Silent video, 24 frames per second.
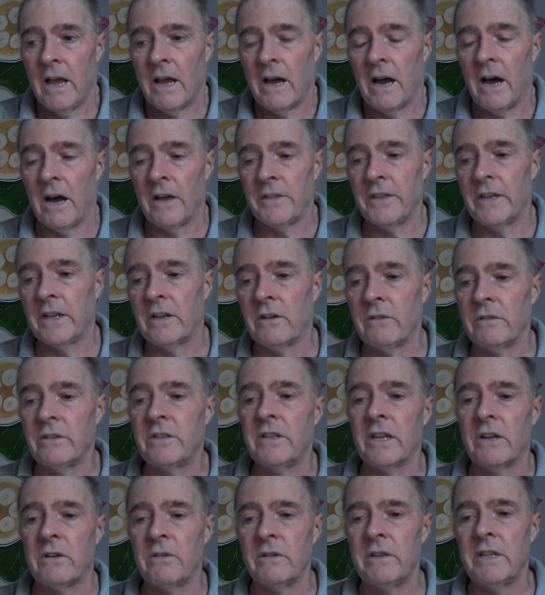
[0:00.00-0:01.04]
Oh, the
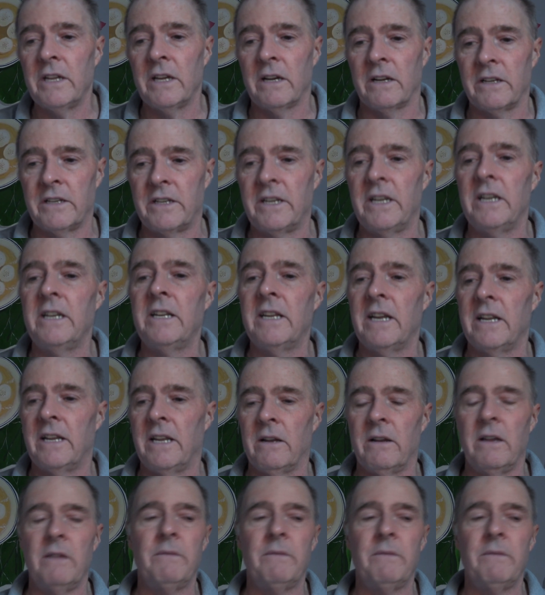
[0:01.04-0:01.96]
good thing I did get here,